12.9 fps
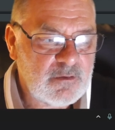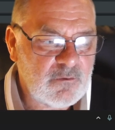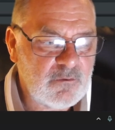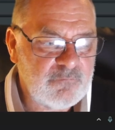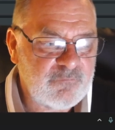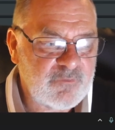
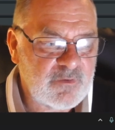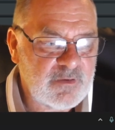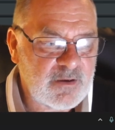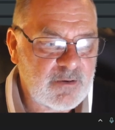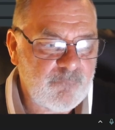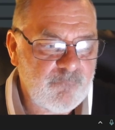other than
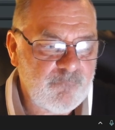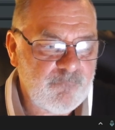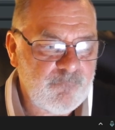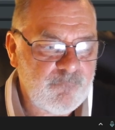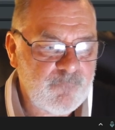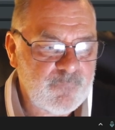that.
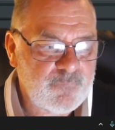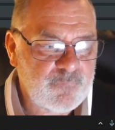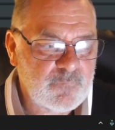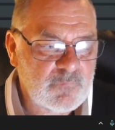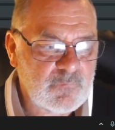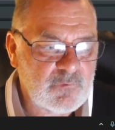
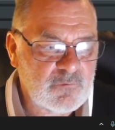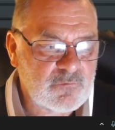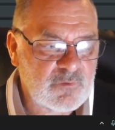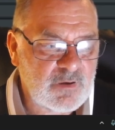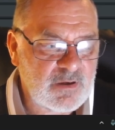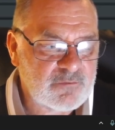
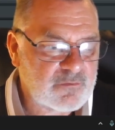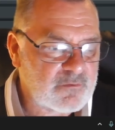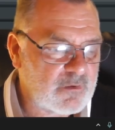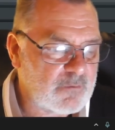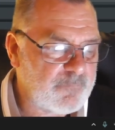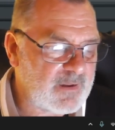So that's
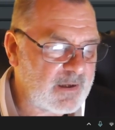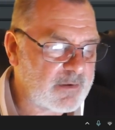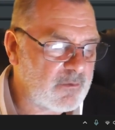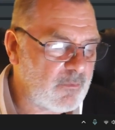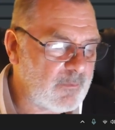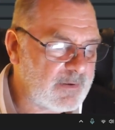a black
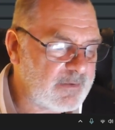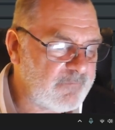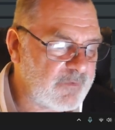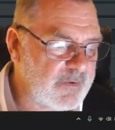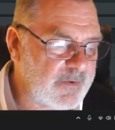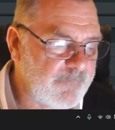and a white
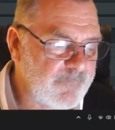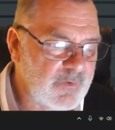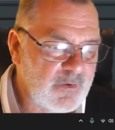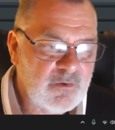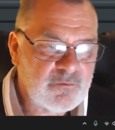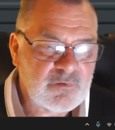there.
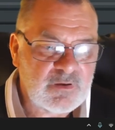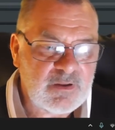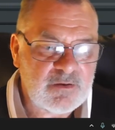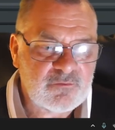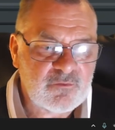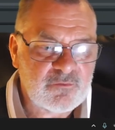So
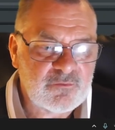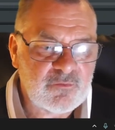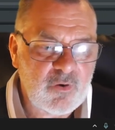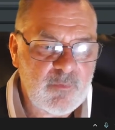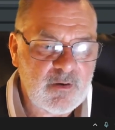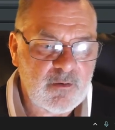let's just
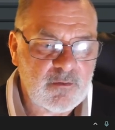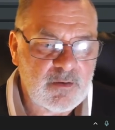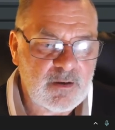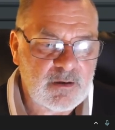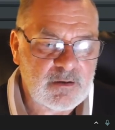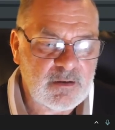zoom in on
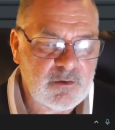that. Click